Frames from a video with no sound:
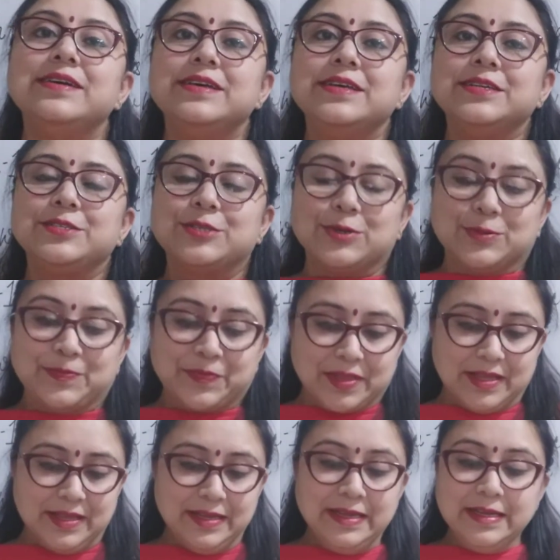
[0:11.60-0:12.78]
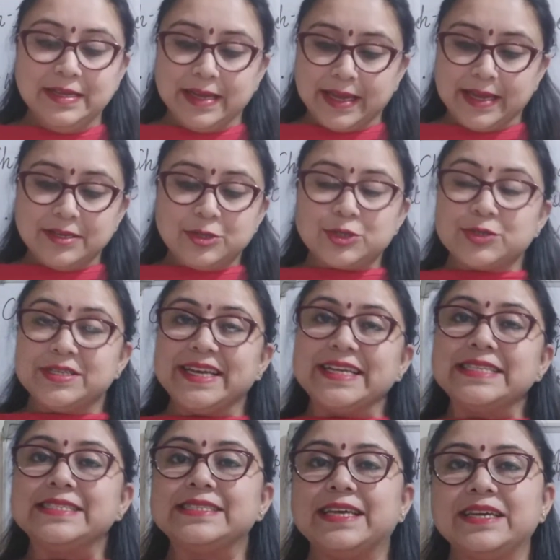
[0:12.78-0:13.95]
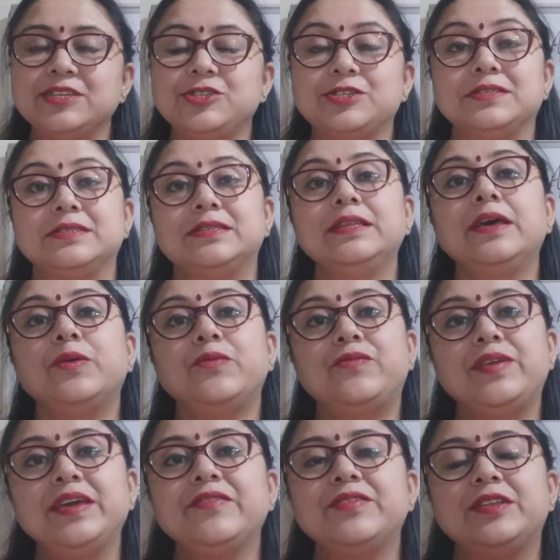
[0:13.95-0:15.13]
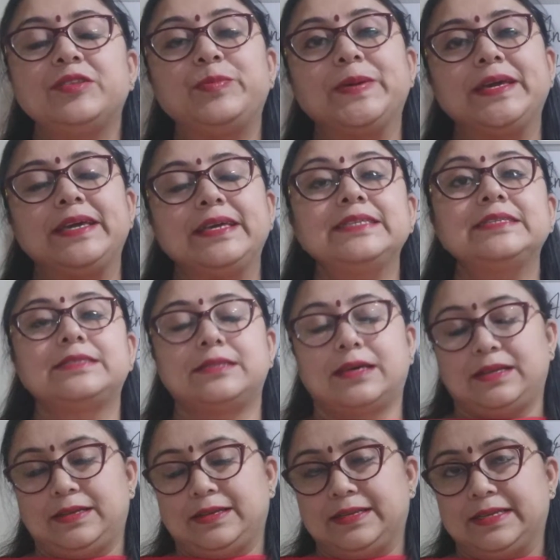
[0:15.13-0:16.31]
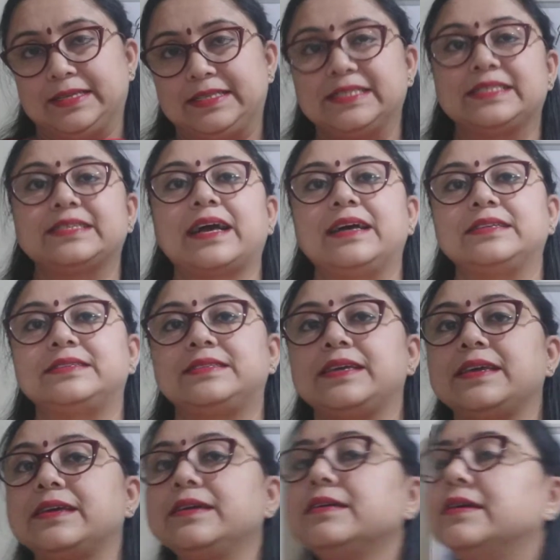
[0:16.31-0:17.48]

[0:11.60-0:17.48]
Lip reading: So in today's session we will be discussing